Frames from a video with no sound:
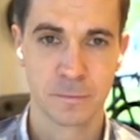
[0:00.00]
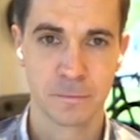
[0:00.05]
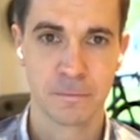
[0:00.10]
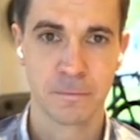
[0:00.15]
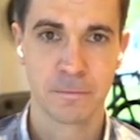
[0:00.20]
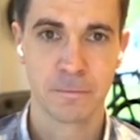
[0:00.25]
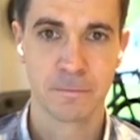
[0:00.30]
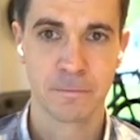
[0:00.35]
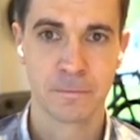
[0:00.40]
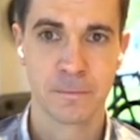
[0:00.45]

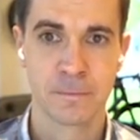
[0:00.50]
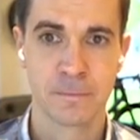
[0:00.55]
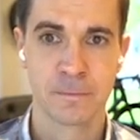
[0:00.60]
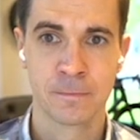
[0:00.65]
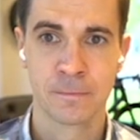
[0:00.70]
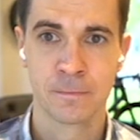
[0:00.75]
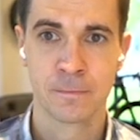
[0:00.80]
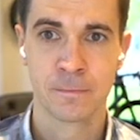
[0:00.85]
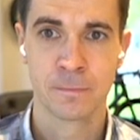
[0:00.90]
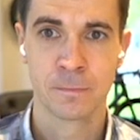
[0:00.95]

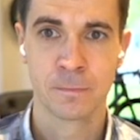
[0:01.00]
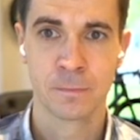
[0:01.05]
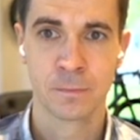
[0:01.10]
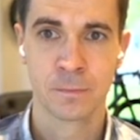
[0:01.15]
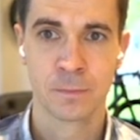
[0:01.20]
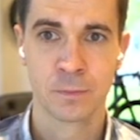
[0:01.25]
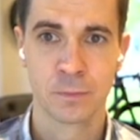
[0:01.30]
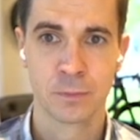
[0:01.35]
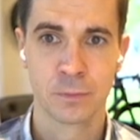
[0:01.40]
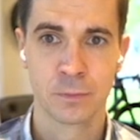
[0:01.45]

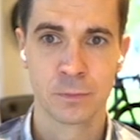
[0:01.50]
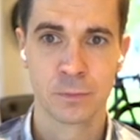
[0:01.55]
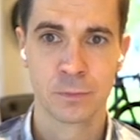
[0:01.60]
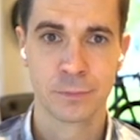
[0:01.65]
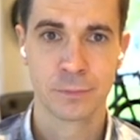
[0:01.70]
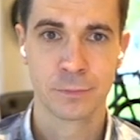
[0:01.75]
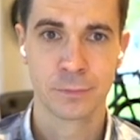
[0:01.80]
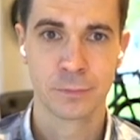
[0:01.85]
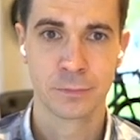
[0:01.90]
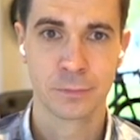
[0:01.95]

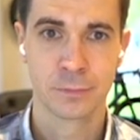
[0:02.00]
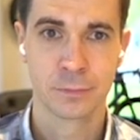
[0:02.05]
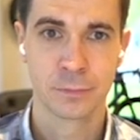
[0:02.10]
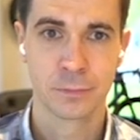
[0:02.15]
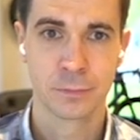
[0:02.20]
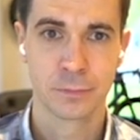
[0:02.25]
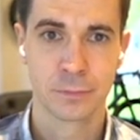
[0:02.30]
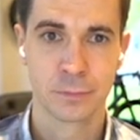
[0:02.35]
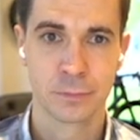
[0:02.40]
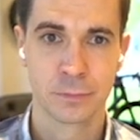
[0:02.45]

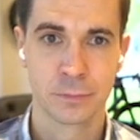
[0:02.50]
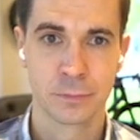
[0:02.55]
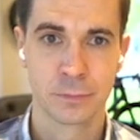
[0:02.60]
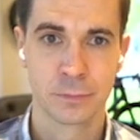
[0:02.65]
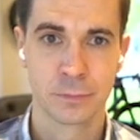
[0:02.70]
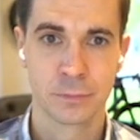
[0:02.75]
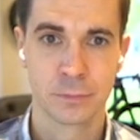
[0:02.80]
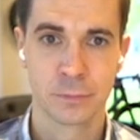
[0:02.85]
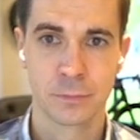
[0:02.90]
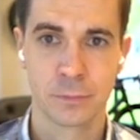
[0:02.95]

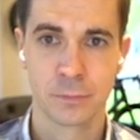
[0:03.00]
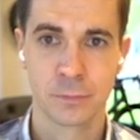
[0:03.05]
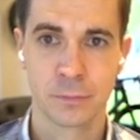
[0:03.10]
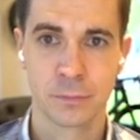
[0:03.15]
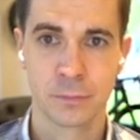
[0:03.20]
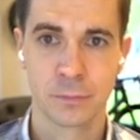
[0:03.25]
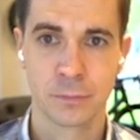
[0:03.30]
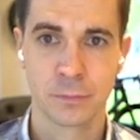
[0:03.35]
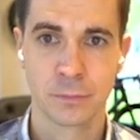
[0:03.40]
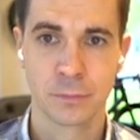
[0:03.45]

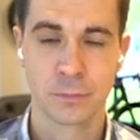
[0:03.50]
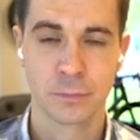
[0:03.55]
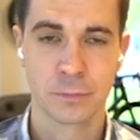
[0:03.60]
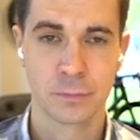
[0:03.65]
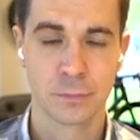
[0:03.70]
(silent)